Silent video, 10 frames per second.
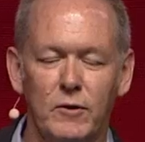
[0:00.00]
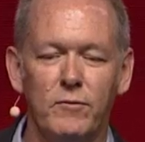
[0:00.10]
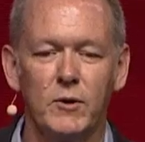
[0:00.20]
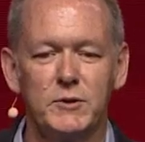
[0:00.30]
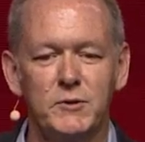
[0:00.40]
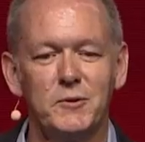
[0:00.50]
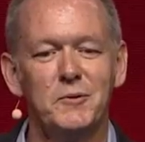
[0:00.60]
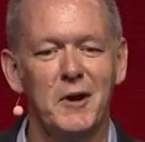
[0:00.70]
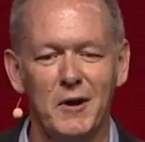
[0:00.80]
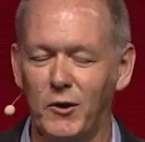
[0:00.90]
look forward
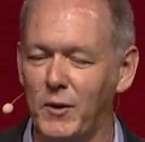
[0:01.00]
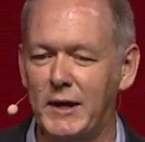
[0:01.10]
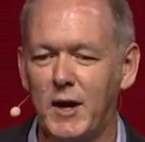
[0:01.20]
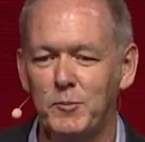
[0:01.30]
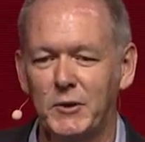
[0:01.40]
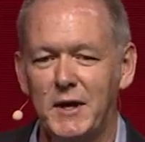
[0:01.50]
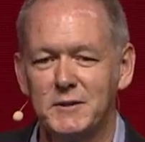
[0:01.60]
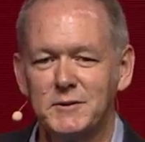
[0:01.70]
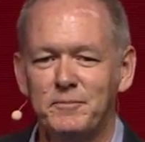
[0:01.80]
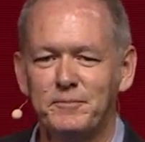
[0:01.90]
to a great couple
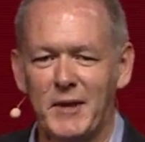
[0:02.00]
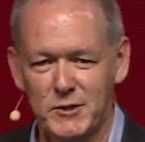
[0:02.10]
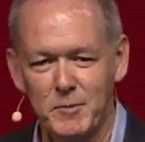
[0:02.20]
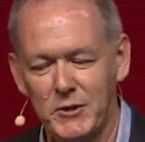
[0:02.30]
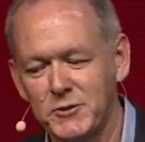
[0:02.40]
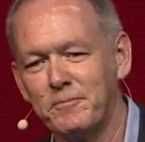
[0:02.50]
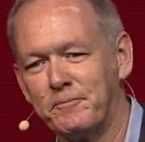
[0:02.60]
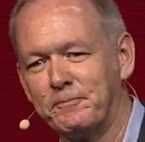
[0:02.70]
days. Thanks so much.